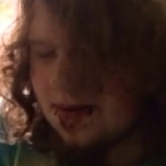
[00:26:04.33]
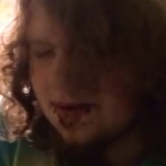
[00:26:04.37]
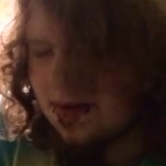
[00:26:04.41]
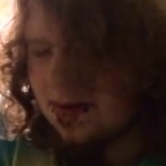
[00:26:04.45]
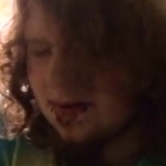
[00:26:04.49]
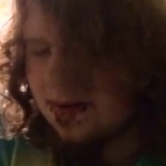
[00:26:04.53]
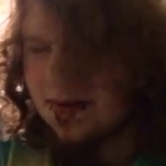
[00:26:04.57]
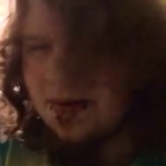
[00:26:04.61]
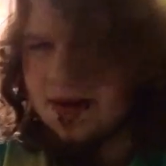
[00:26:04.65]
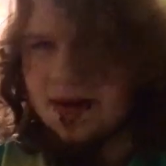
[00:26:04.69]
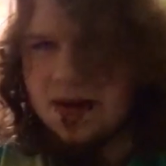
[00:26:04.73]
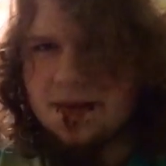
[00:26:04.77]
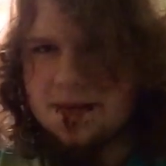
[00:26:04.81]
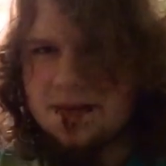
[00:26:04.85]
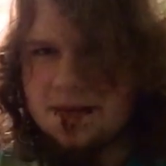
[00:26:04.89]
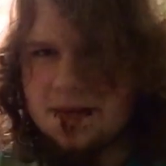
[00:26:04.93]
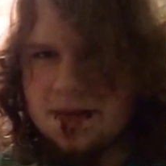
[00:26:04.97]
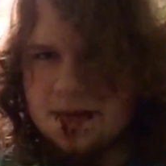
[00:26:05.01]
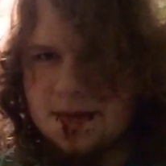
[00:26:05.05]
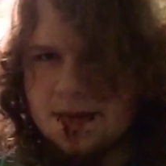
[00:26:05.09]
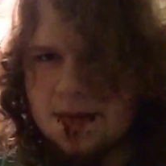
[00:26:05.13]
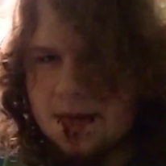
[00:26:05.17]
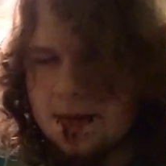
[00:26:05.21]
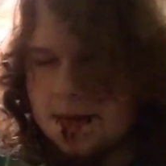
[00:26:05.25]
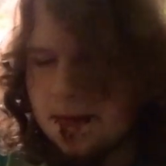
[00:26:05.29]
Whatever.
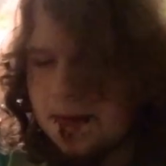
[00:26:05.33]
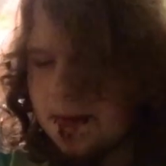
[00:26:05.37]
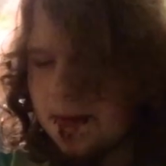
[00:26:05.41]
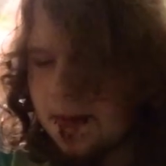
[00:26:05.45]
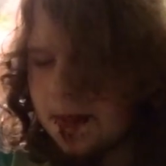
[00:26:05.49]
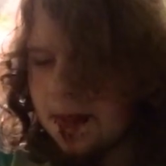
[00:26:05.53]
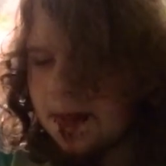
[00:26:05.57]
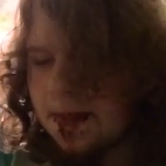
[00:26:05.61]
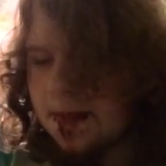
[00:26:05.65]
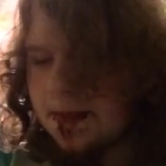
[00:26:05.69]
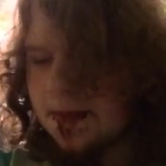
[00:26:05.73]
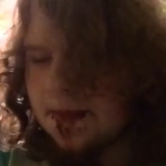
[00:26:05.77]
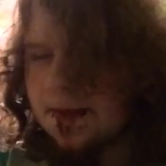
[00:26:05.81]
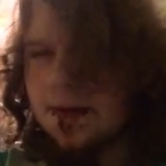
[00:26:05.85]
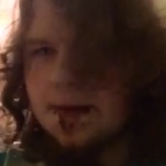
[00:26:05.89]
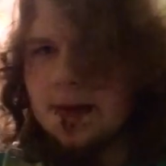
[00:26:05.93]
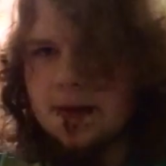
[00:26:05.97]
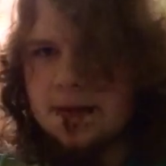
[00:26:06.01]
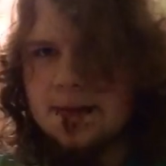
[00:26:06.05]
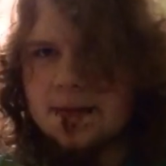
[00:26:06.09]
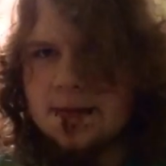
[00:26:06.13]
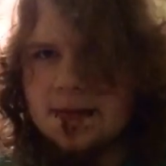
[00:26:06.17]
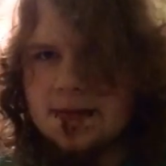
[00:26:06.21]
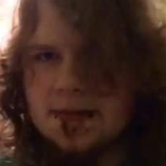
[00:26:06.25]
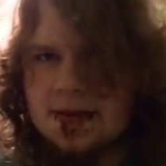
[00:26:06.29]
Look
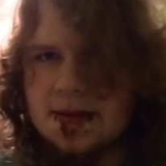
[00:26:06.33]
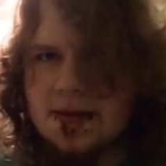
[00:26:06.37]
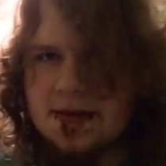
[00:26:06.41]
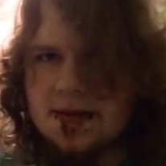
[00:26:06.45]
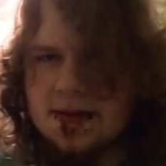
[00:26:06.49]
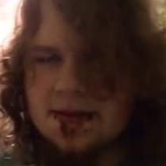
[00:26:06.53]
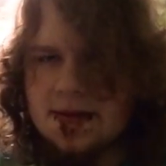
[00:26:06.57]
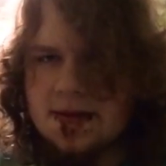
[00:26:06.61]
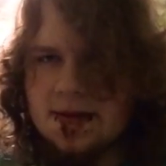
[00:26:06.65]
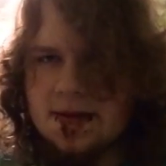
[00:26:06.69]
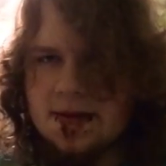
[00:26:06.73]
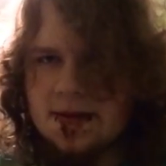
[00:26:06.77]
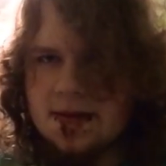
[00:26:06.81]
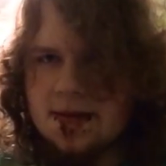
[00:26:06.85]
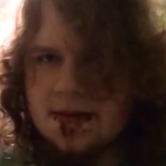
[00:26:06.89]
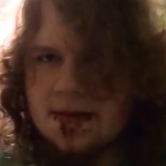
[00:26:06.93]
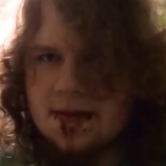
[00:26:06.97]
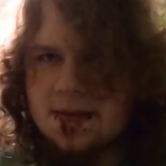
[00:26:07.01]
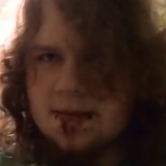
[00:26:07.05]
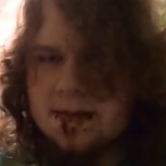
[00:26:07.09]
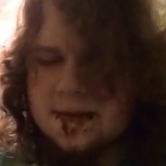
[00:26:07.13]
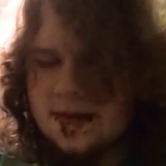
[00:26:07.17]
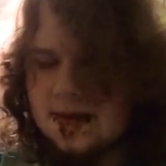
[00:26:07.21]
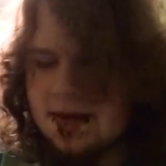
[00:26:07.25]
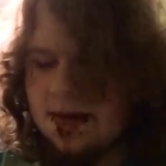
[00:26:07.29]
up, seriously.
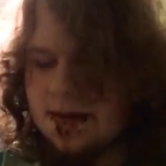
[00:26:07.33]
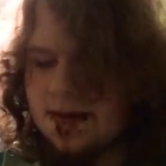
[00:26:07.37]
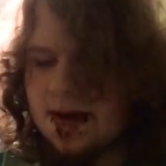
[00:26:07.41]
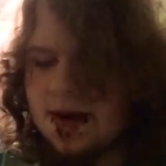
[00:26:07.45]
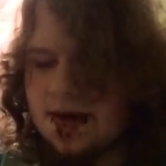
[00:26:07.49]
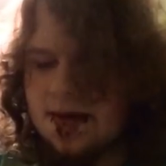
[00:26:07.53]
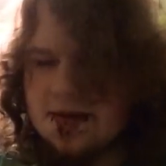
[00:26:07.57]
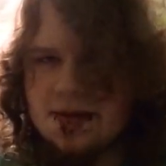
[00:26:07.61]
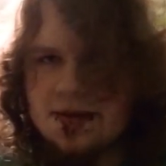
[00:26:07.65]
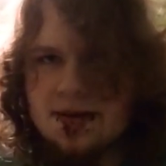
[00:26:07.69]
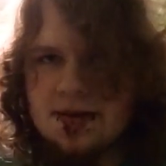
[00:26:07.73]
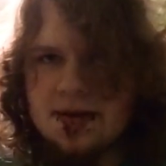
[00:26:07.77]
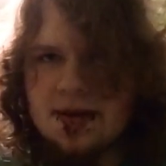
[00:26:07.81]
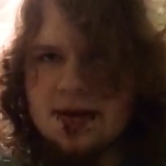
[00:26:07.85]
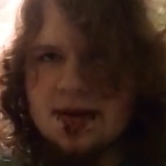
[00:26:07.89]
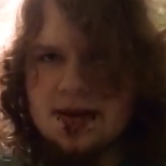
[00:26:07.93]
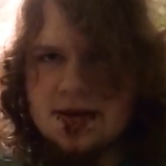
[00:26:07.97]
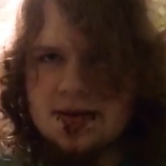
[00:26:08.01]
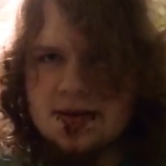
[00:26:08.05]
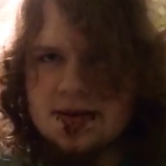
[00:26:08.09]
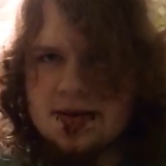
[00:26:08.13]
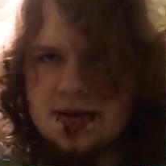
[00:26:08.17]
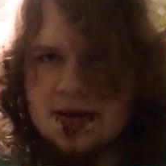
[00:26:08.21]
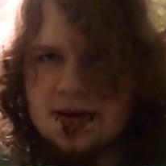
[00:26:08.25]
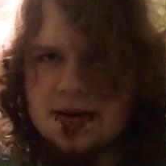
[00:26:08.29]
Look up actual
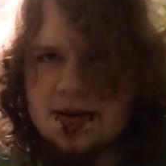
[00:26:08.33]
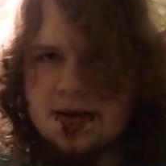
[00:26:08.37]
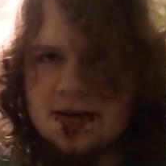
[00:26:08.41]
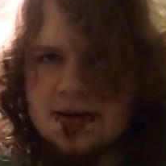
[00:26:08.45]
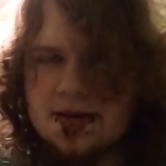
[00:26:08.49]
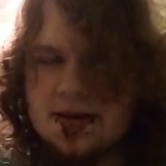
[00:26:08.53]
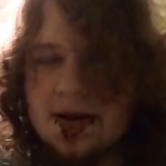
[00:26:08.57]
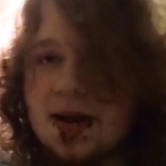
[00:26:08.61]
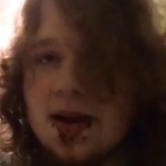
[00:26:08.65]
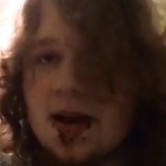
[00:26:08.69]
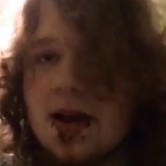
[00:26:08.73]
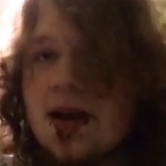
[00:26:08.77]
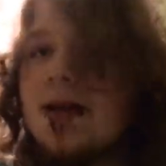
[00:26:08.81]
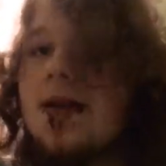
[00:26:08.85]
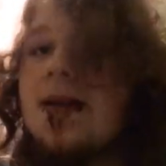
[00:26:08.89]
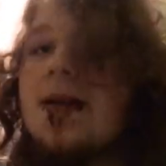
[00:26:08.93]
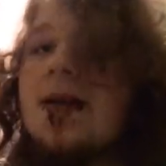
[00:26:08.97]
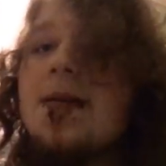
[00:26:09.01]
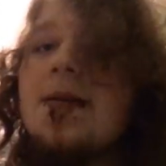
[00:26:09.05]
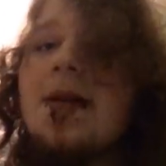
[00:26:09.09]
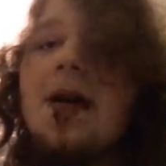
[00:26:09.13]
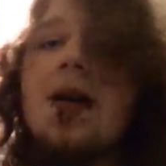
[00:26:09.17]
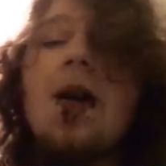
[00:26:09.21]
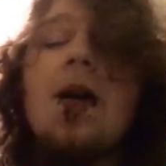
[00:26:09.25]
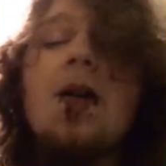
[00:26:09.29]
statistics on this. Think
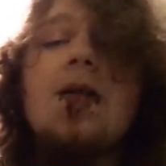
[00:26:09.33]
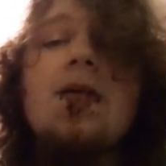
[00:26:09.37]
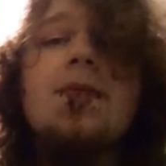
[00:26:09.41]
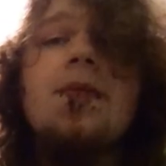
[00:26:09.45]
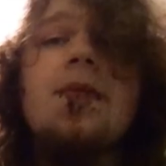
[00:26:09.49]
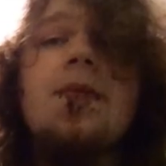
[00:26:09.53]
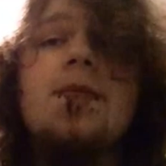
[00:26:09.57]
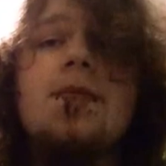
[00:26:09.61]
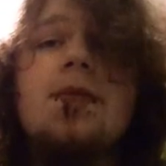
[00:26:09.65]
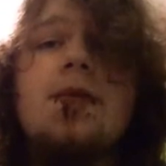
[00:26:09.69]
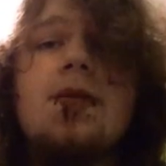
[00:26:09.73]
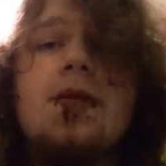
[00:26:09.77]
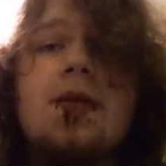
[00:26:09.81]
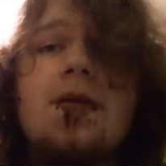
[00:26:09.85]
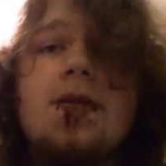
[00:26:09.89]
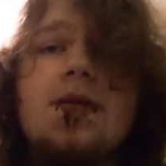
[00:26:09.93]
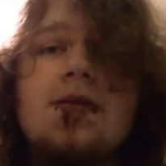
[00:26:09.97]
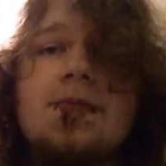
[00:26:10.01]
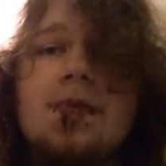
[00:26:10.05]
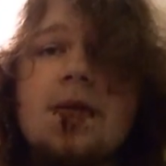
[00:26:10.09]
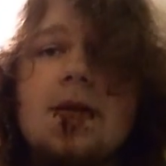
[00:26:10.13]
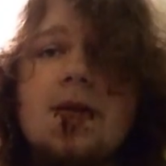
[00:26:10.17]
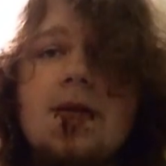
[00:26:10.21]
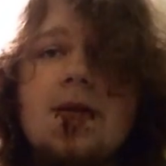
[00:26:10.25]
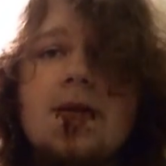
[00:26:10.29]
about all the people you know who
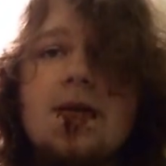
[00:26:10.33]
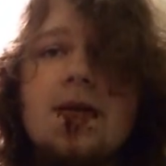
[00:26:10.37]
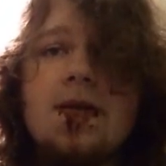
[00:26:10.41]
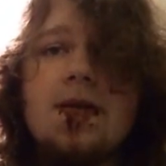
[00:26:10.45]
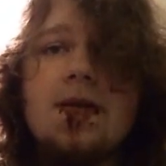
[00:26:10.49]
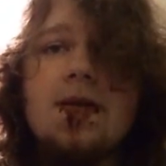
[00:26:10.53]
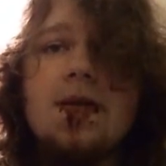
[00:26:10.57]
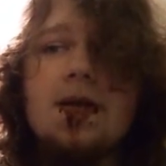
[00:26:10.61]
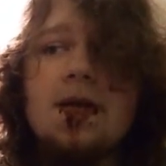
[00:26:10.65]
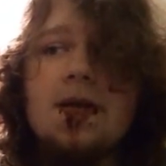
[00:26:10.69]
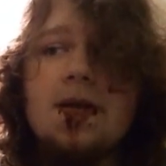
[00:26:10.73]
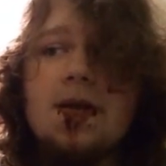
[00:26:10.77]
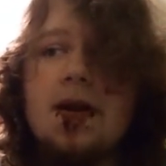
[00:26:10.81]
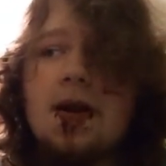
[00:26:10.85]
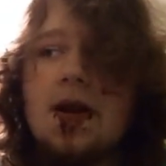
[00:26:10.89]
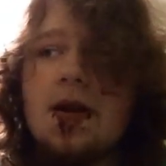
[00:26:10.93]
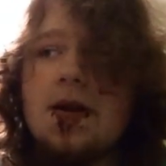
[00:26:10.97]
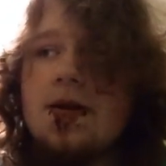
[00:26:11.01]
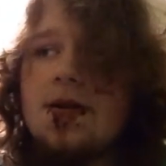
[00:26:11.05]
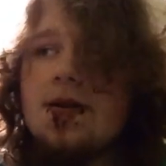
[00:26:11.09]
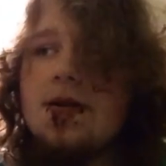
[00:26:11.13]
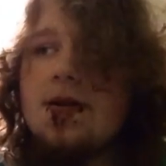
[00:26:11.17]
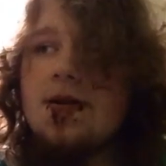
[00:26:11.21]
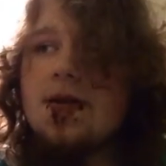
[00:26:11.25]
smoke, okay?